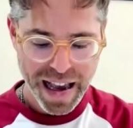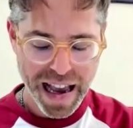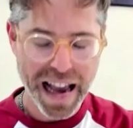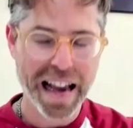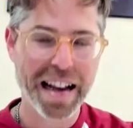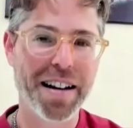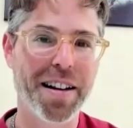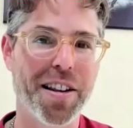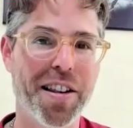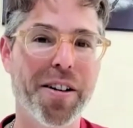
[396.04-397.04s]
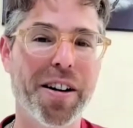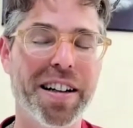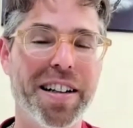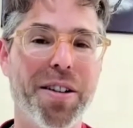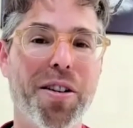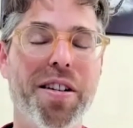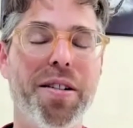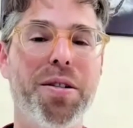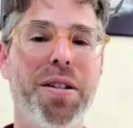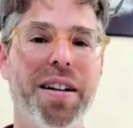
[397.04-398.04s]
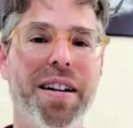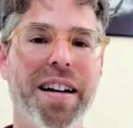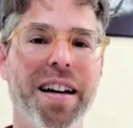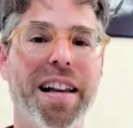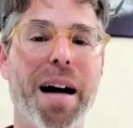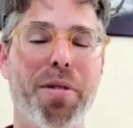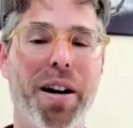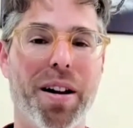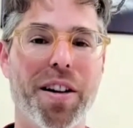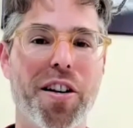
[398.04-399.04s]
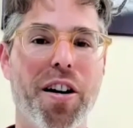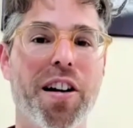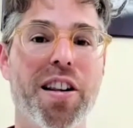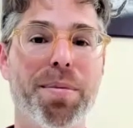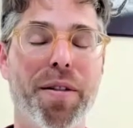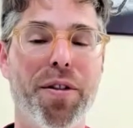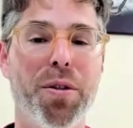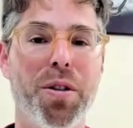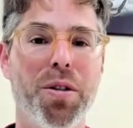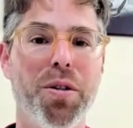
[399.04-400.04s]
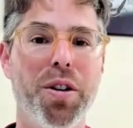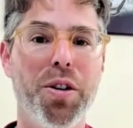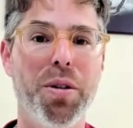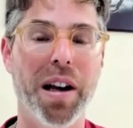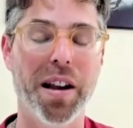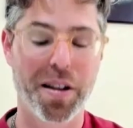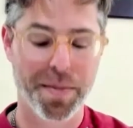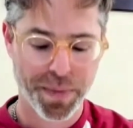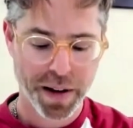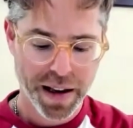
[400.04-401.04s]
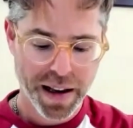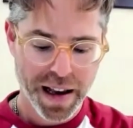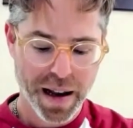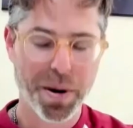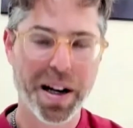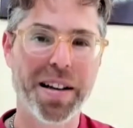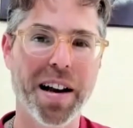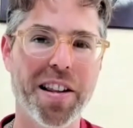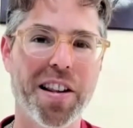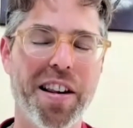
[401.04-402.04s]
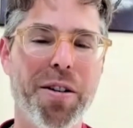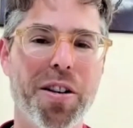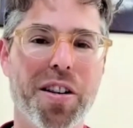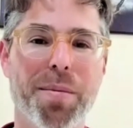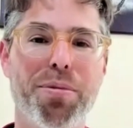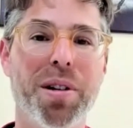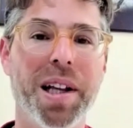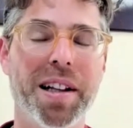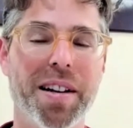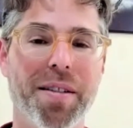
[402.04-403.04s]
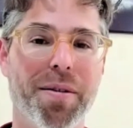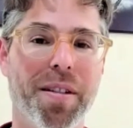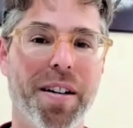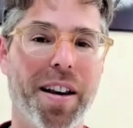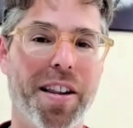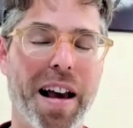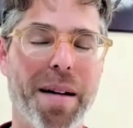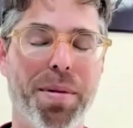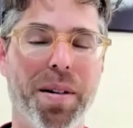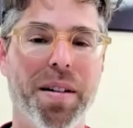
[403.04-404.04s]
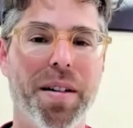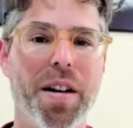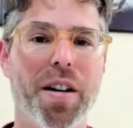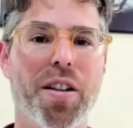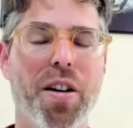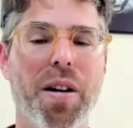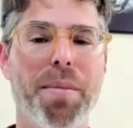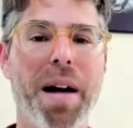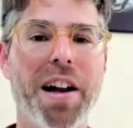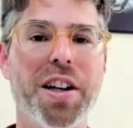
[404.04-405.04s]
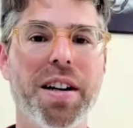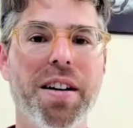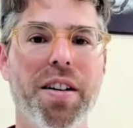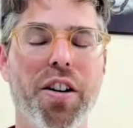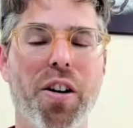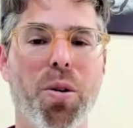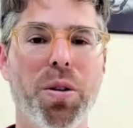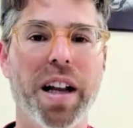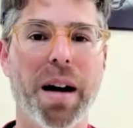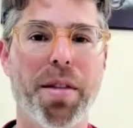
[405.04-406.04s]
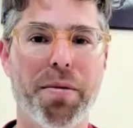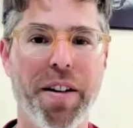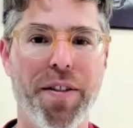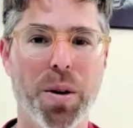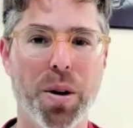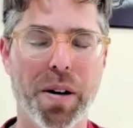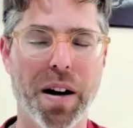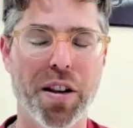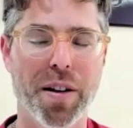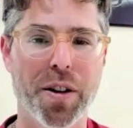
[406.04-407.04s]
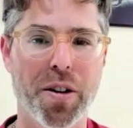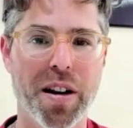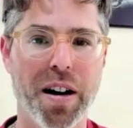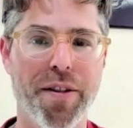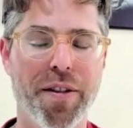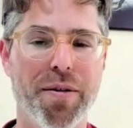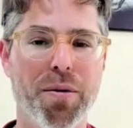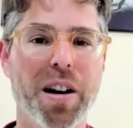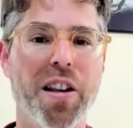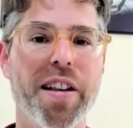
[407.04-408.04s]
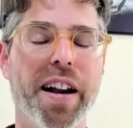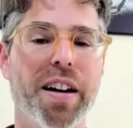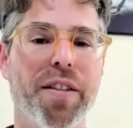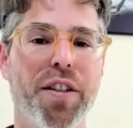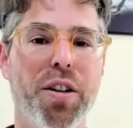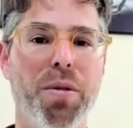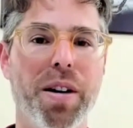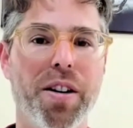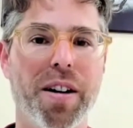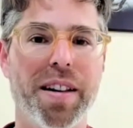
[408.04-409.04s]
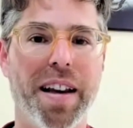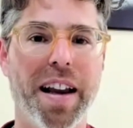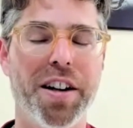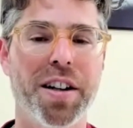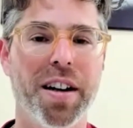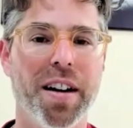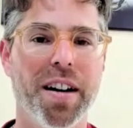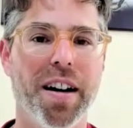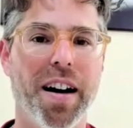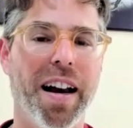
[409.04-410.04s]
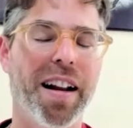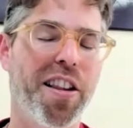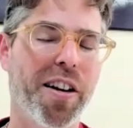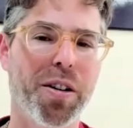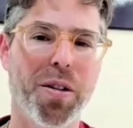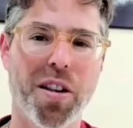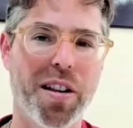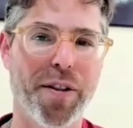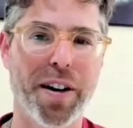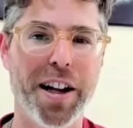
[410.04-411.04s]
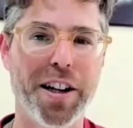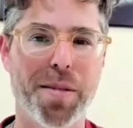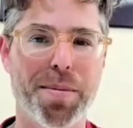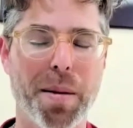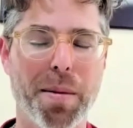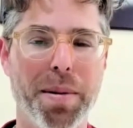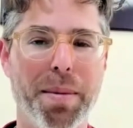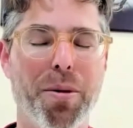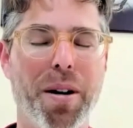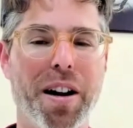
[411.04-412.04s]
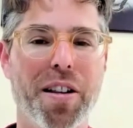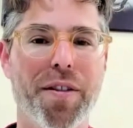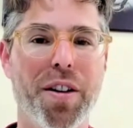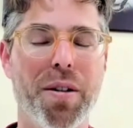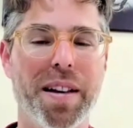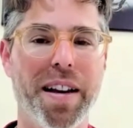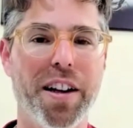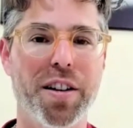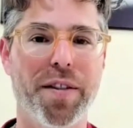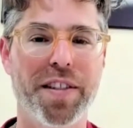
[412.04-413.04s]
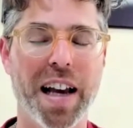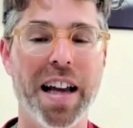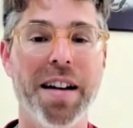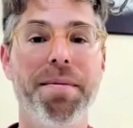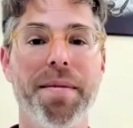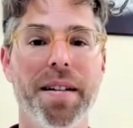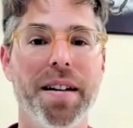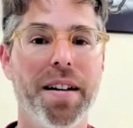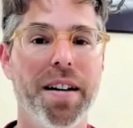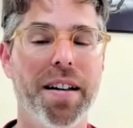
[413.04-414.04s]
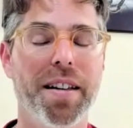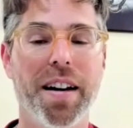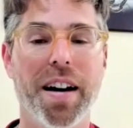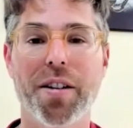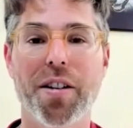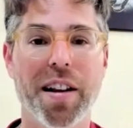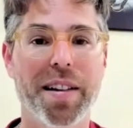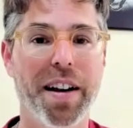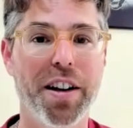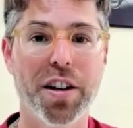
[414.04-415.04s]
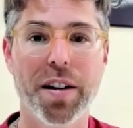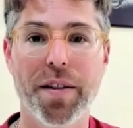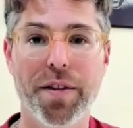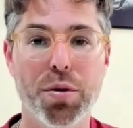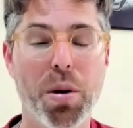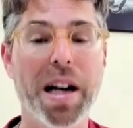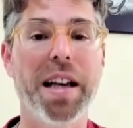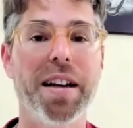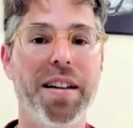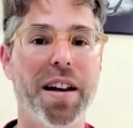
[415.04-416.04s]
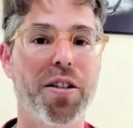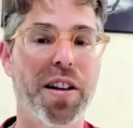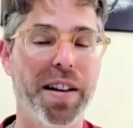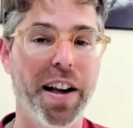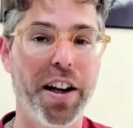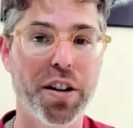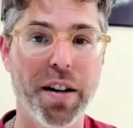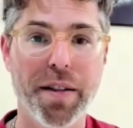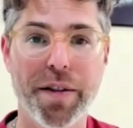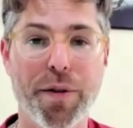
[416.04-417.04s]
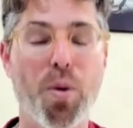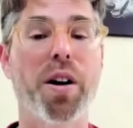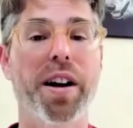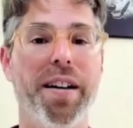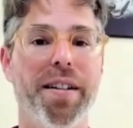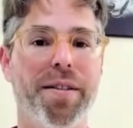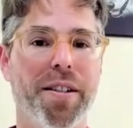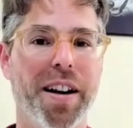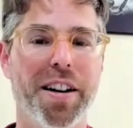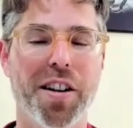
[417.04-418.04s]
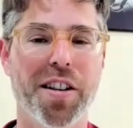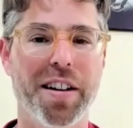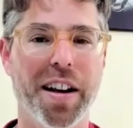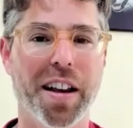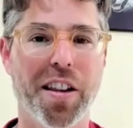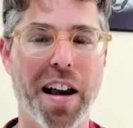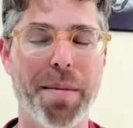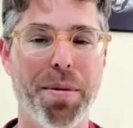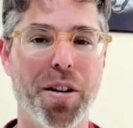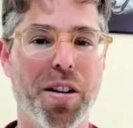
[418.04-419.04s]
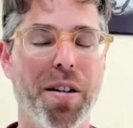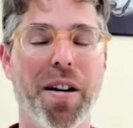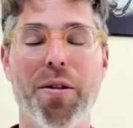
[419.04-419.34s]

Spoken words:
And Singer continues to elaborate on this concept of who you is. And what he does is he uses a brilliant example. So imagine you're holding up 3 photographs of yourself. One is taken of you when you're at the age, and Singer uses different ages probably, but one is of you at the age of 10, the other is at the age of 20, and the other is at the age of 40. Okay, just to take examples.